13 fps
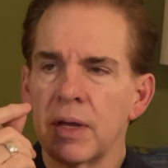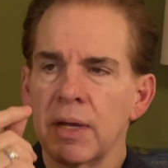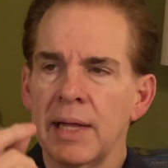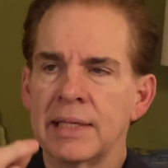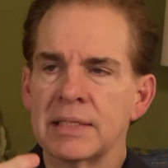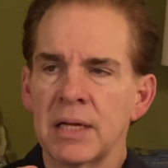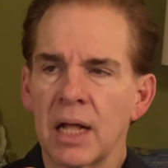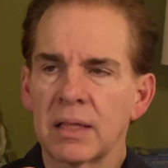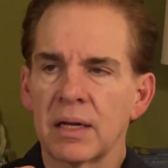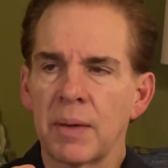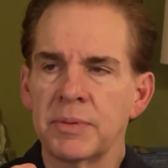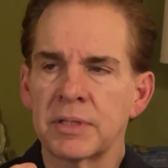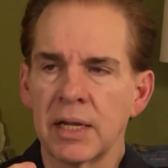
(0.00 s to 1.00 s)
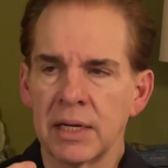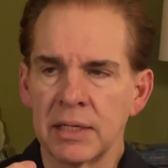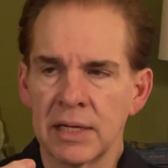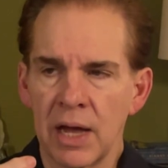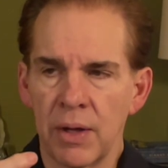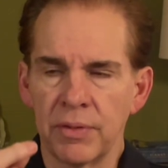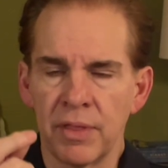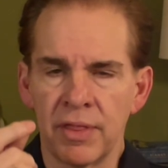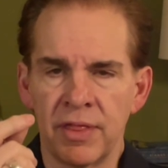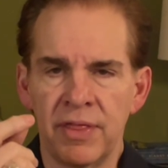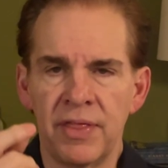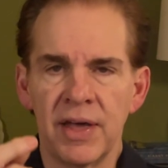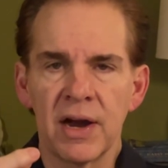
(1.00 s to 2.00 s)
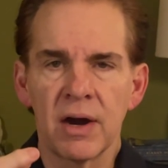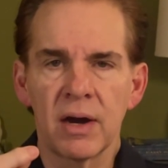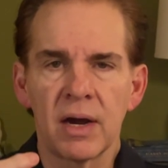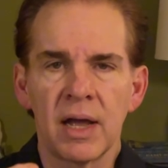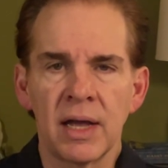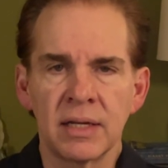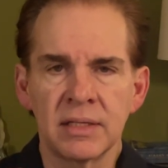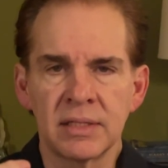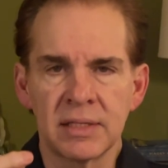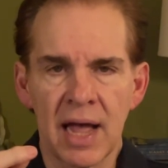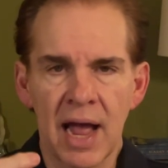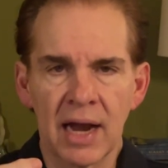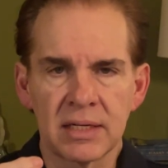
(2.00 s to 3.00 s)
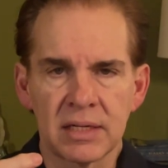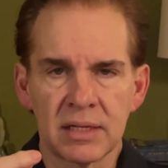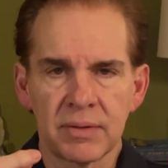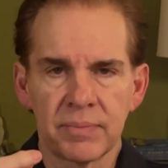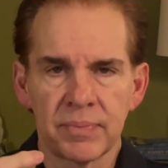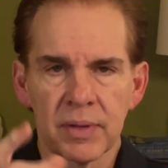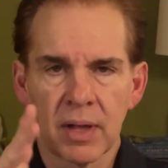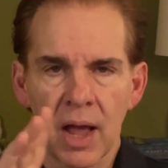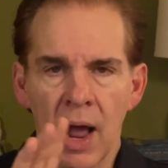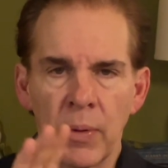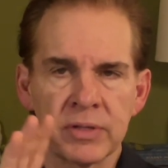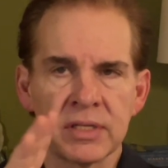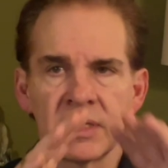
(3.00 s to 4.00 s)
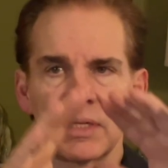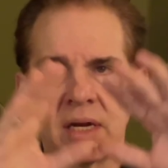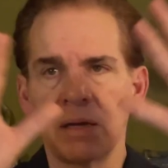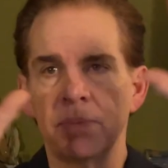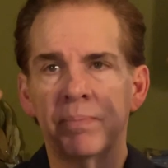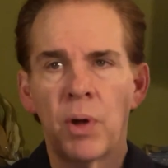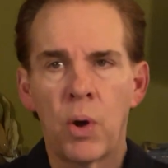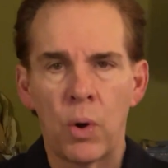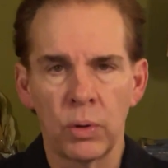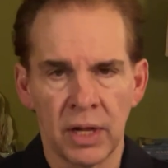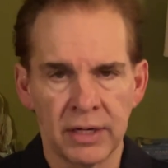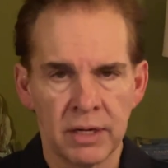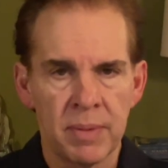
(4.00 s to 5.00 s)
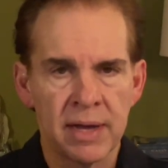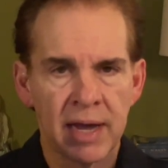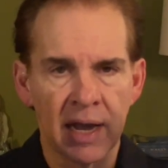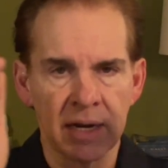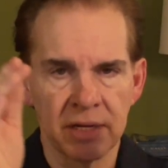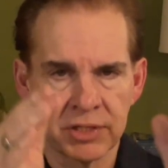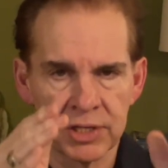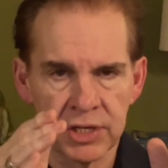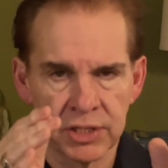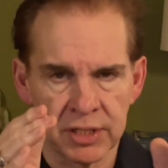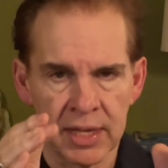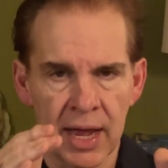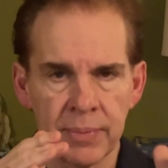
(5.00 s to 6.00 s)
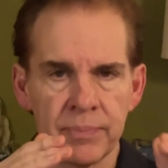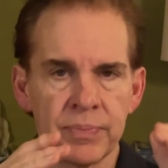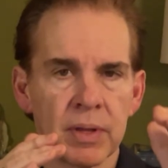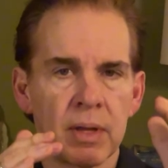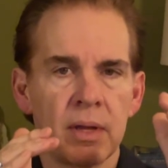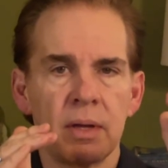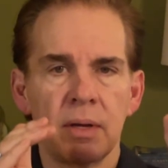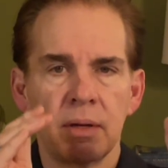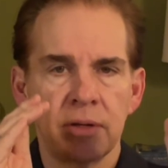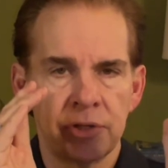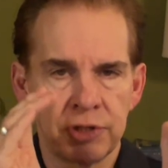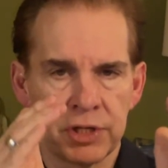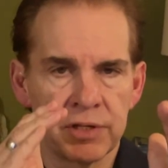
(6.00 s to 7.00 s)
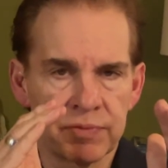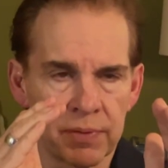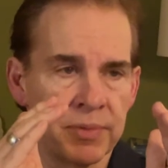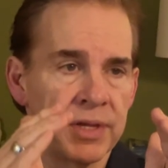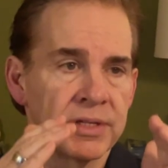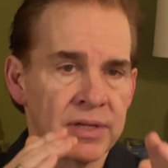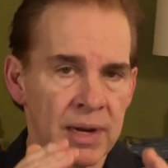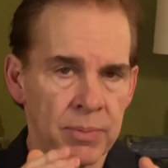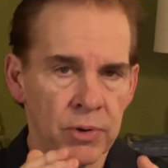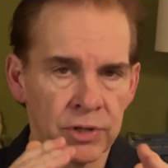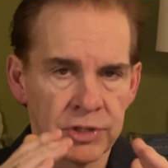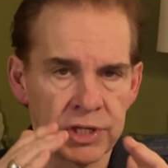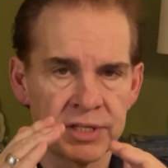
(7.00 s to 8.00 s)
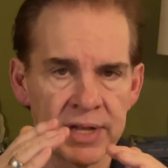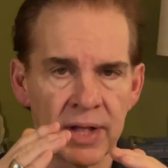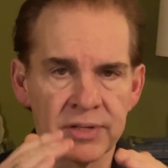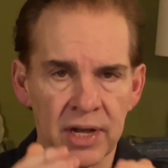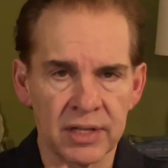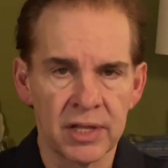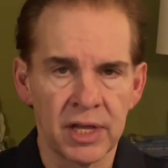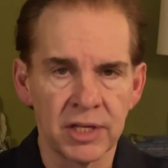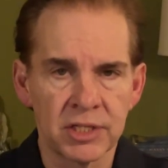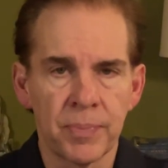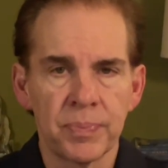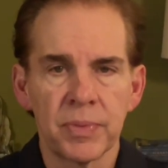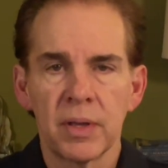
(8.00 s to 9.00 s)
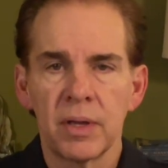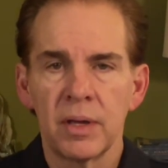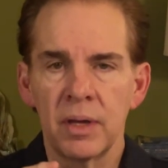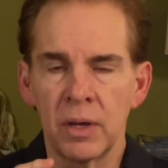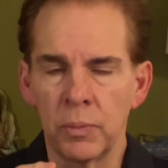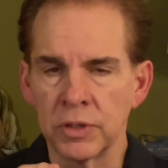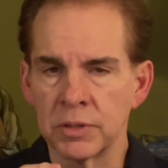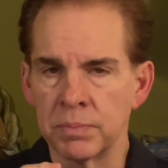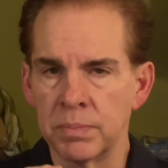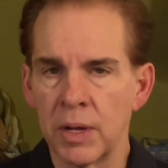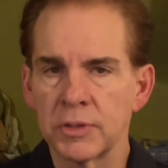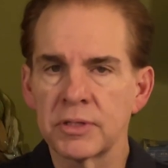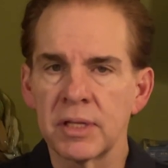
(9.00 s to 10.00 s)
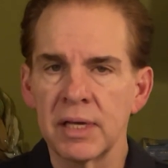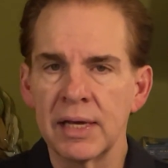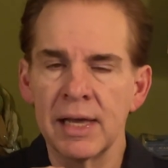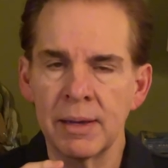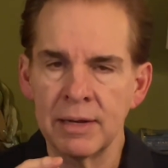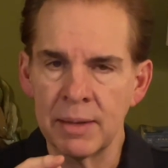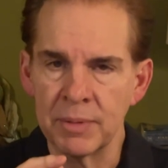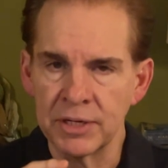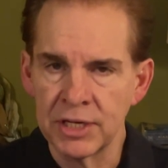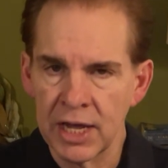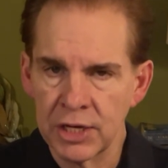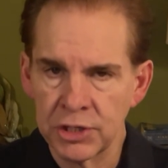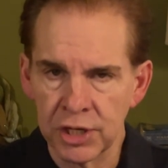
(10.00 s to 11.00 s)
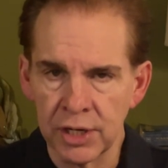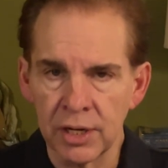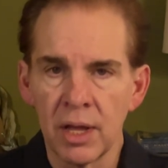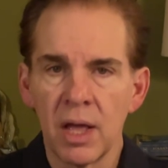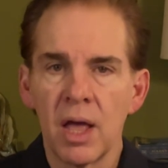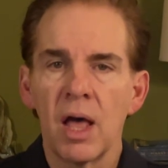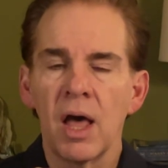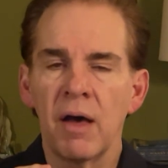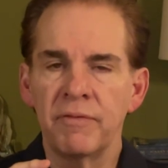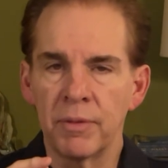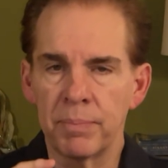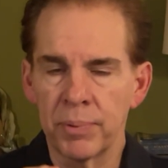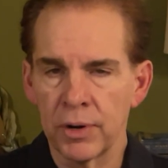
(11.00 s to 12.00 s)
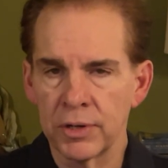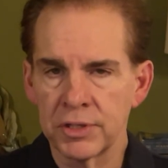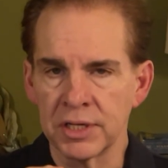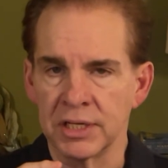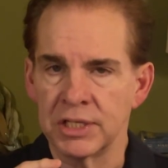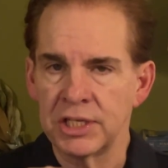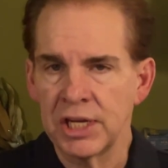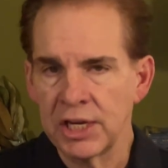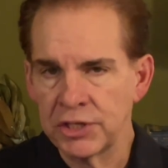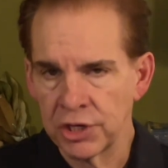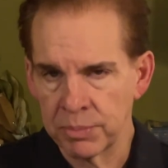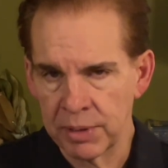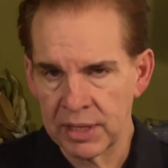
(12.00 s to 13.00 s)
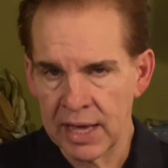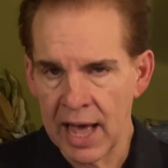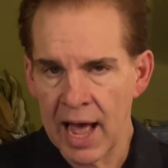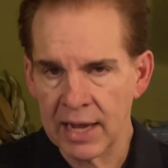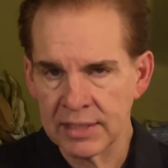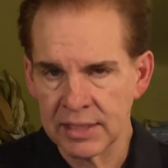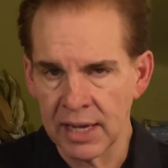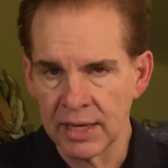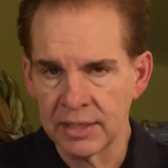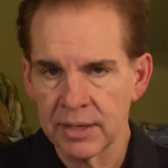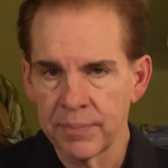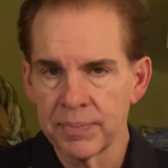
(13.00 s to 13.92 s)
It's not that I was getting down their exact. I wasn't studying Poland and making a decision that she's from this neighborhood, she sounds like this. It was mostly an imitation of the person teaching me the accent,